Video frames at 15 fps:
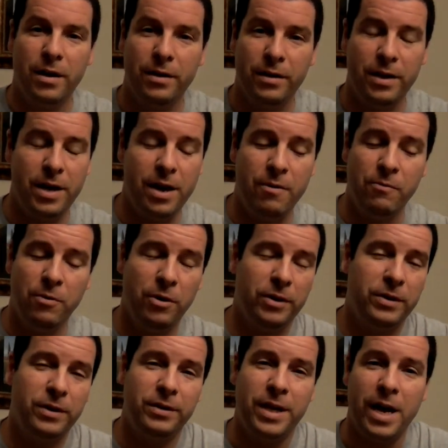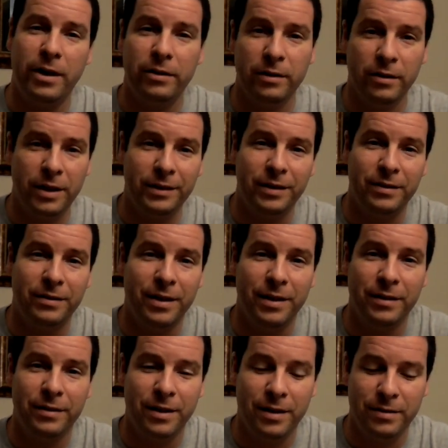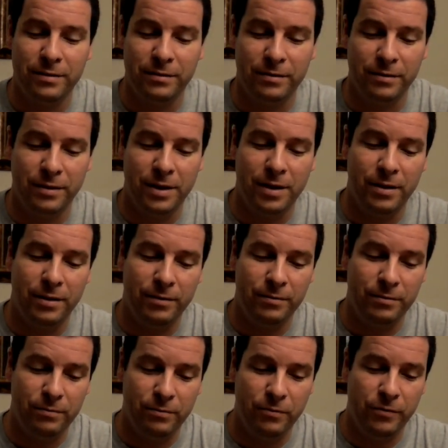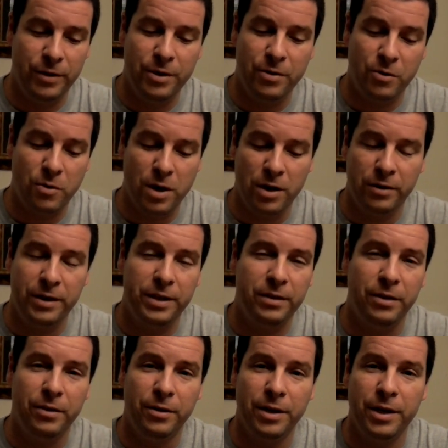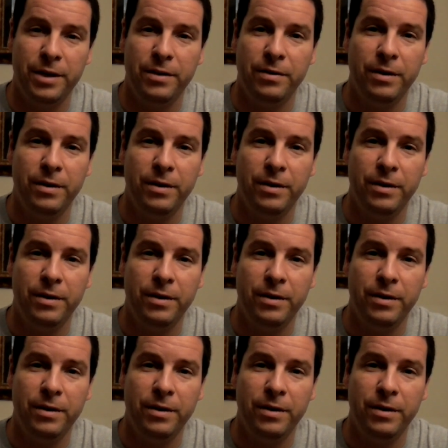It works exactly like I said it does. Video quality is good.